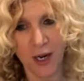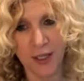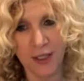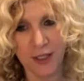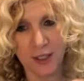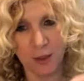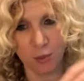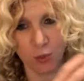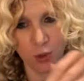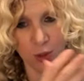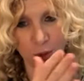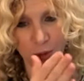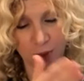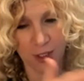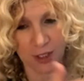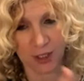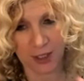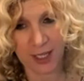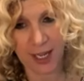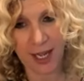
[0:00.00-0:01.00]
right? Someone
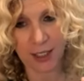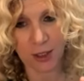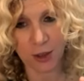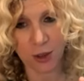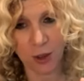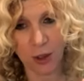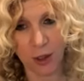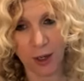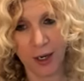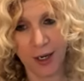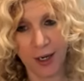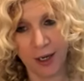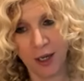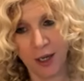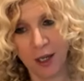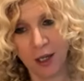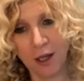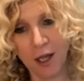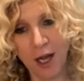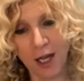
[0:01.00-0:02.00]
creates a category,
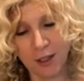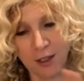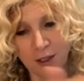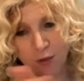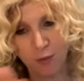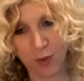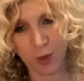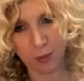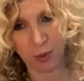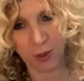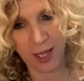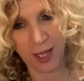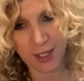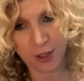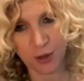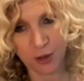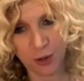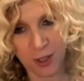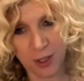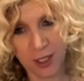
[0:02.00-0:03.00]
lots of people
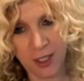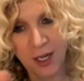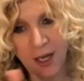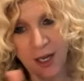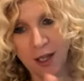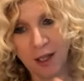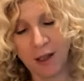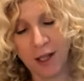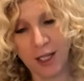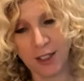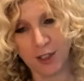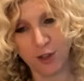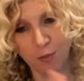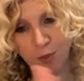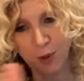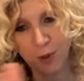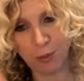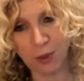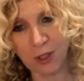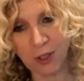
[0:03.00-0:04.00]
enter it, lots of
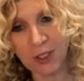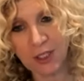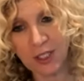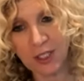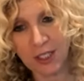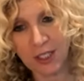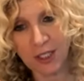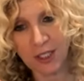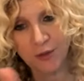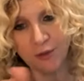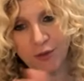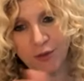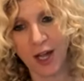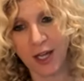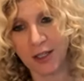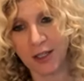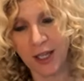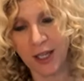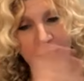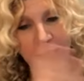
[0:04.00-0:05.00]
people leave.
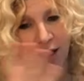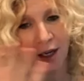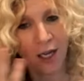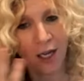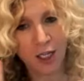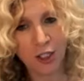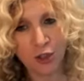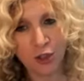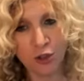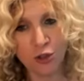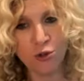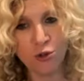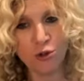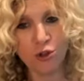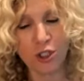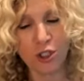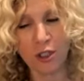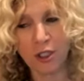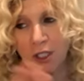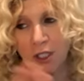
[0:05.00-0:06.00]
And then
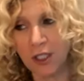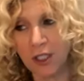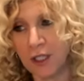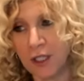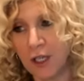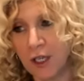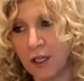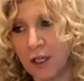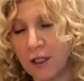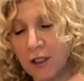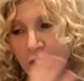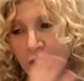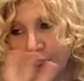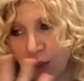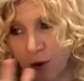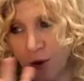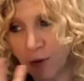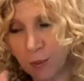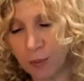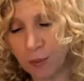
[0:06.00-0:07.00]
usually,
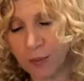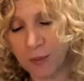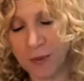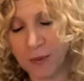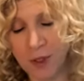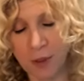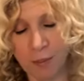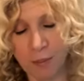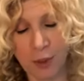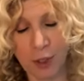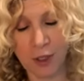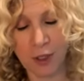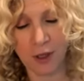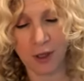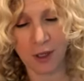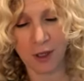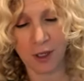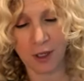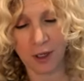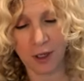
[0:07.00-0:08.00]
you know, the, the,
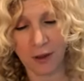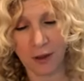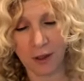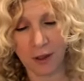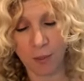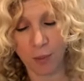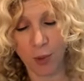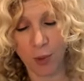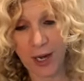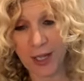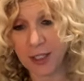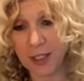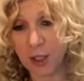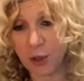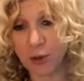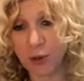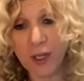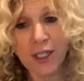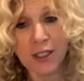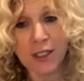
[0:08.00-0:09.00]
the, the brand
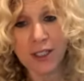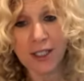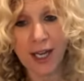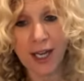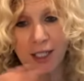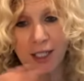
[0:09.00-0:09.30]
that created the